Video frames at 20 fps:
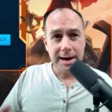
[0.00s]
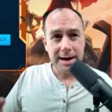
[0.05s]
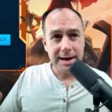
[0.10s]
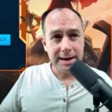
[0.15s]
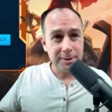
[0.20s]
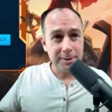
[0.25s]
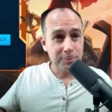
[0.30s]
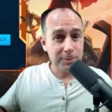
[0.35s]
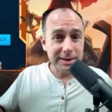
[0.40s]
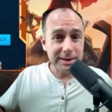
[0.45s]

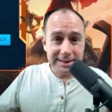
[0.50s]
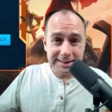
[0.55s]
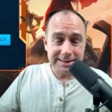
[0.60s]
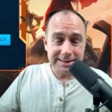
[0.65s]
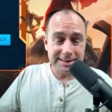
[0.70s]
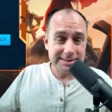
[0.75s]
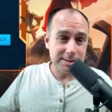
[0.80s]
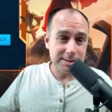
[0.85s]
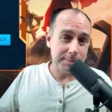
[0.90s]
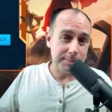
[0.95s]
uh, it really
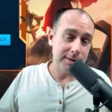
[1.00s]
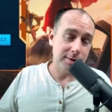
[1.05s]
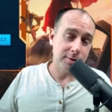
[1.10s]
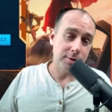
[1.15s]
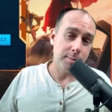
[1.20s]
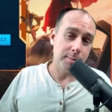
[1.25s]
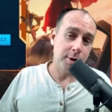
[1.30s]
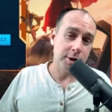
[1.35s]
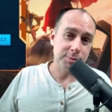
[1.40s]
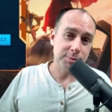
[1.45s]
does depend
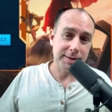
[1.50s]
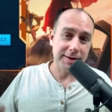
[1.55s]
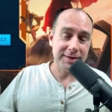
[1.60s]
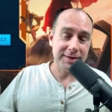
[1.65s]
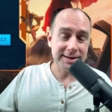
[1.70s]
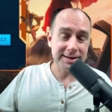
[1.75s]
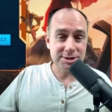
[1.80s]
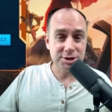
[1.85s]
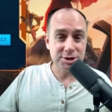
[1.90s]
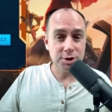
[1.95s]
on the march, but I
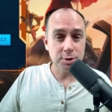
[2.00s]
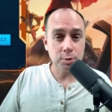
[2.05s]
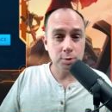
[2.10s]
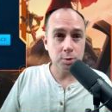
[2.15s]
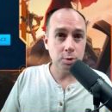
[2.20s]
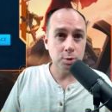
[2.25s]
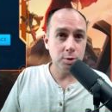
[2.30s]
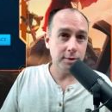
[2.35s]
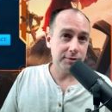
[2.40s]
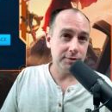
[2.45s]
think as a
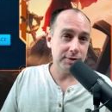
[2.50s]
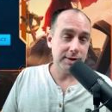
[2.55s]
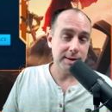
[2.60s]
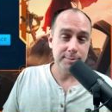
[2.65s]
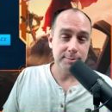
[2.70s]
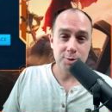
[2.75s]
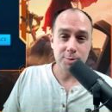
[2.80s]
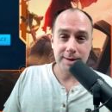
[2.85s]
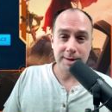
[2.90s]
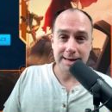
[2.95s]
general rule of
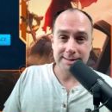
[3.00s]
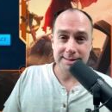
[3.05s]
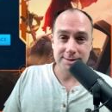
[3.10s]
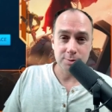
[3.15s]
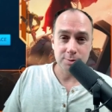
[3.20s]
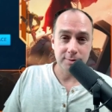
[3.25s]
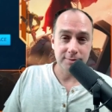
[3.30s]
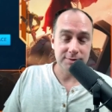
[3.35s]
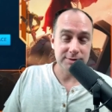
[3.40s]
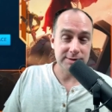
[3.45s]
thumb, you can
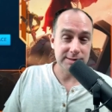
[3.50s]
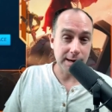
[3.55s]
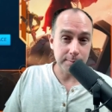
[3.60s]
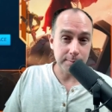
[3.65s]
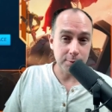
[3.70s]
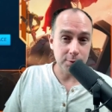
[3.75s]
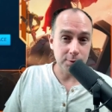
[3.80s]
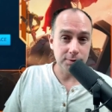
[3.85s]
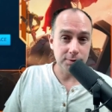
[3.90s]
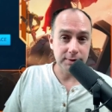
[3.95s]
sort of
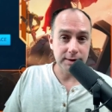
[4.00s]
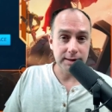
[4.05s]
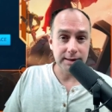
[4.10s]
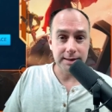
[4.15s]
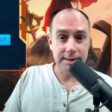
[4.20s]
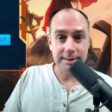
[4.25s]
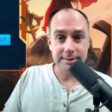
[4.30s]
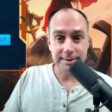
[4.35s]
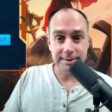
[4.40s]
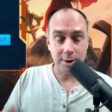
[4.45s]
double
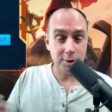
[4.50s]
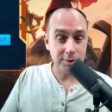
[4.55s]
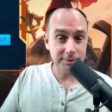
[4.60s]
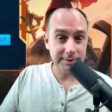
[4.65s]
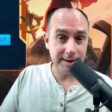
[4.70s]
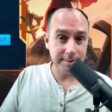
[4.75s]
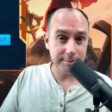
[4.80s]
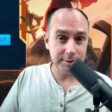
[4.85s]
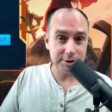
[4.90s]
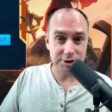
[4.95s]
the, the all
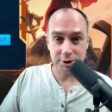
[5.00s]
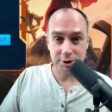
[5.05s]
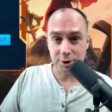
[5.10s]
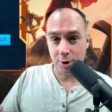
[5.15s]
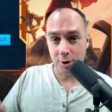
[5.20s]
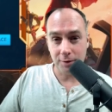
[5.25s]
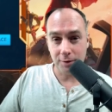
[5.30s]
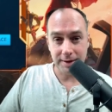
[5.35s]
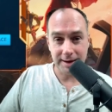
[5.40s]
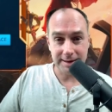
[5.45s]
damage and
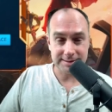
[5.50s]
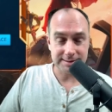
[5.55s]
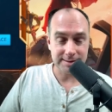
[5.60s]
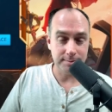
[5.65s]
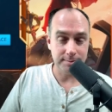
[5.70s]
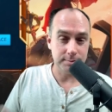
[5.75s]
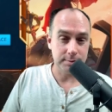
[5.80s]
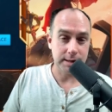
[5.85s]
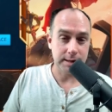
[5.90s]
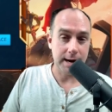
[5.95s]
call that
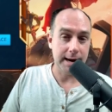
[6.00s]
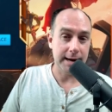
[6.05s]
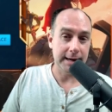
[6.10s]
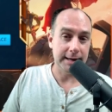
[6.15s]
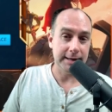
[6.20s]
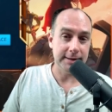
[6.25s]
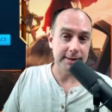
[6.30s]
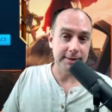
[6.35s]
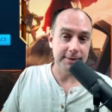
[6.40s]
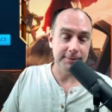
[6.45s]
some
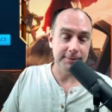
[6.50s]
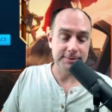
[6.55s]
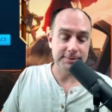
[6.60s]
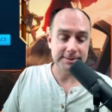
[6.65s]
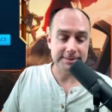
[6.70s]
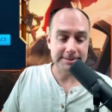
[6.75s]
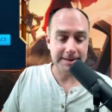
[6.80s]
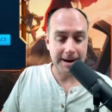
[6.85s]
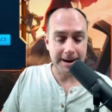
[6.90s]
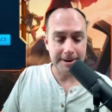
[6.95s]
kind of
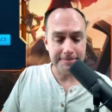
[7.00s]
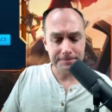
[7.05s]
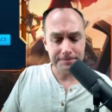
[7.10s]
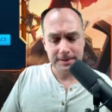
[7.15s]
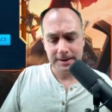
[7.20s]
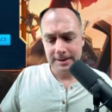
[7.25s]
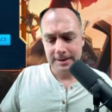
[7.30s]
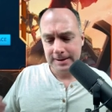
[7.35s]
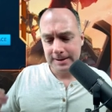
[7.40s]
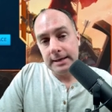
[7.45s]
stat.
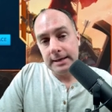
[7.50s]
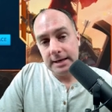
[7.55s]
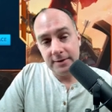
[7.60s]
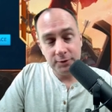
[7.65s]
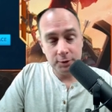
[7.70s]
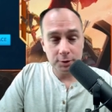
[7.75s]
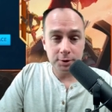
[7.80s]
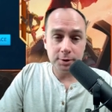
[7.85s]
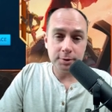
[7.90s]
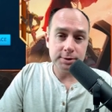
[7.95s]

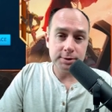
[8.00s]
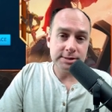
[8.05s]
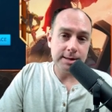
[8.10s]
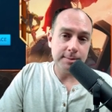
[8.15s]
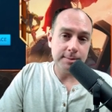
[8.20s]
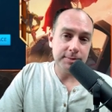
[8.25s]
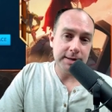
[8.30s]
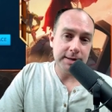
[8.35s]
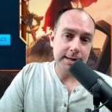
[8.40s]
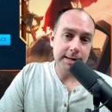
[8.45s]
If you learned
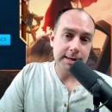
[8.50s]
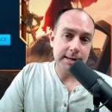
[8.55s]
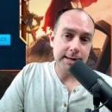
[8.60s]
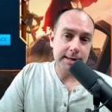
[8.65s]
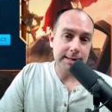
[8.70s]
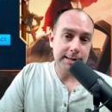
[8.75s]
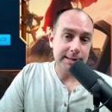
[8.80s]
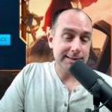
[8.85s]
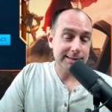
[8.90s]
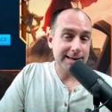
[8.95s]
something
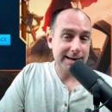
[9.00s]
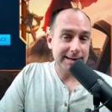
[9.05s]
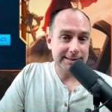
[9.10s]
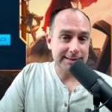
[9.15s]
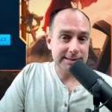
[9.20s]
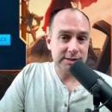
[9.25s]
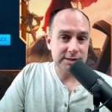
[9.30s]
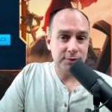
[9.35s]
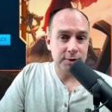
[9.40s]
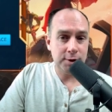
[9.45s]
and you
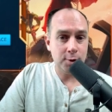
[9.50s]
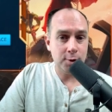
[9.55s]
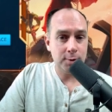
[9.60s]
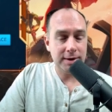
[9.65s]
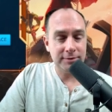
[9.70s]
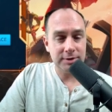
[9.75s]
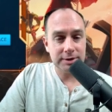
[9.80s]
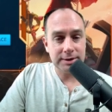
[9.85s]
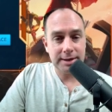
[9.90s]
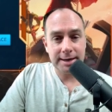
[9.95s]
like this video,
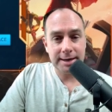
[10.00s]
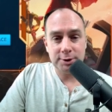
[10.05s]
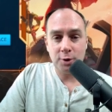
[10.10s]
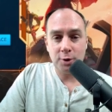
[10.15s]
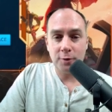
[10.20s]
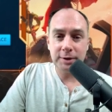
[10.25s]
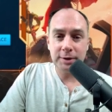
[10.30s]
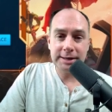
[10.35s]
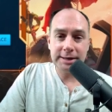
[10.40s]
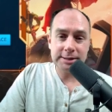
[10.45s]
give it a like.
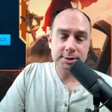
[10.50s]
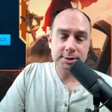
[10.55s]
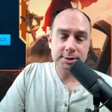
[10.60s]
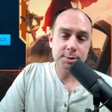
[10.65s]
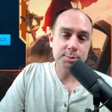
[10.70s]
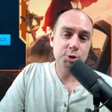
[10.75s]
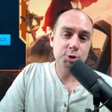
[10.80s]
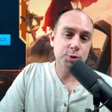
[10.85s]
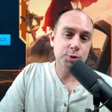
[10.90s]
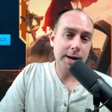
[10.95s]
Don't forget to
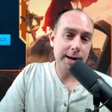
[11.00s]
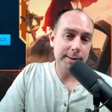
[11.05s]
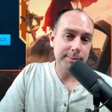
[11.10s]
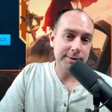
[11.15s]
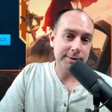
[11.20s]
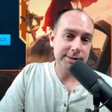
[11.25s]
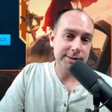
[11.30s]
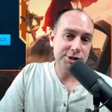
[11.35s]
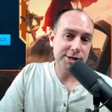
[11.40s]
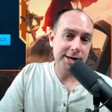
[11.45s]

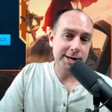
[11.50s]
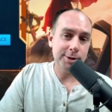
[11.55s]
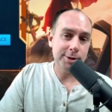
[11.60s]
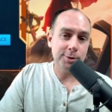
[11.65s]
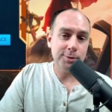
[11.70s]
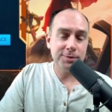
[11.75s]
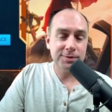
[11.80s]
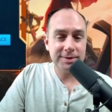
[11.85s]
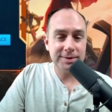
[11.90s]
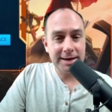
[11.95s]
subscribe to the
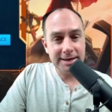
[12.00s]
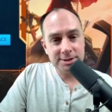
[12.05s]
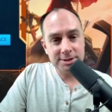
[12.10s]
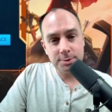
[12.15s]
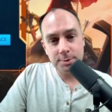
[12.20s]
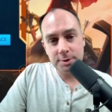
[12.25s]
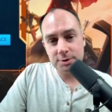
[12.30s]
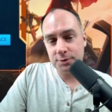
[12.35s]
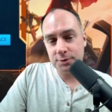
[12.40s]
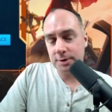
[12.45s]
channel. Thanks
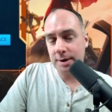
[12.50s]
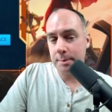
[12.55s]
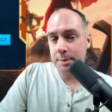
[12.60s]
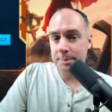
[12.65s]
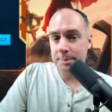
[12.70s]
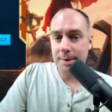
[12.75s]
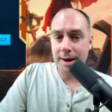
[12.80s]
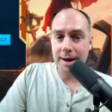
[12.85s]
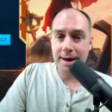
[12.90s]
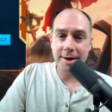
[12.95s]
so much for
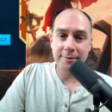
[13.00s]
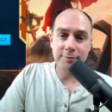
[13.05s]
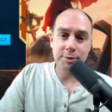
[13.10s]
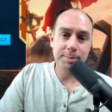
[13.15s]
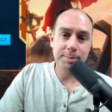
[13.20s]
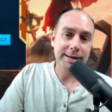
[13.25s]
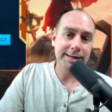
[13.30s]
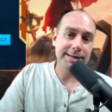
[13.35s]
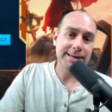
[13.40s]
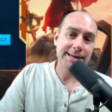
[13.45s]
coming by,
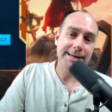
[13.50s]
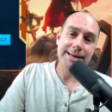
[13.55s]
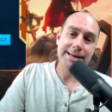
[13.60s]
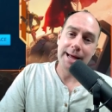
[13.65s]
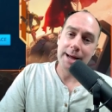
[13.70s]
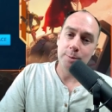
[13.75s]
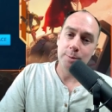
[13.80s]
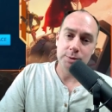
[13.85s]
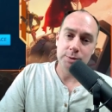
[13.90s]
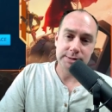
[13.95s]
everybody, and
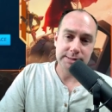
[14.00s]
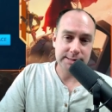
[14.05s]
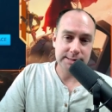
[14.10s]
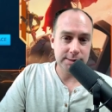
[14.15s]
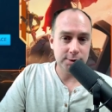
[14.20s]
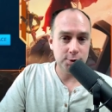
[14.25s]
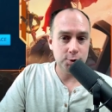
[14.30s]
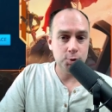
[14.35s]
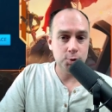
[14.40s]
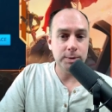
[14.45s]
I will
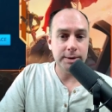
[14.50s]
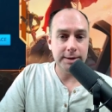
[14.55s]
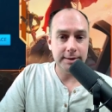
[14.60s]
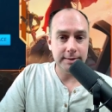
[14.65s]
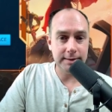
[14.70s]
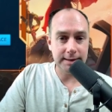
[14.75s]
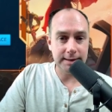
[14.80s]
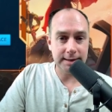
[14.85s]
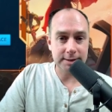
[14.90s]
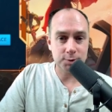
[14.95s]
see you
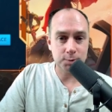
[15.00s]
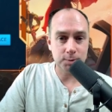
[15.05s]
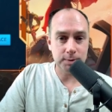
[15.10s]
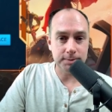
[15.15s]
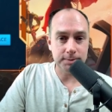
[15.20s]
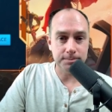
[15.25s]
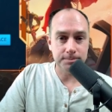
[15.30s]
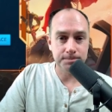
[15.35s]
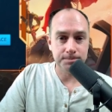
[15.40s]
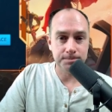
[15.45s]
in the next one.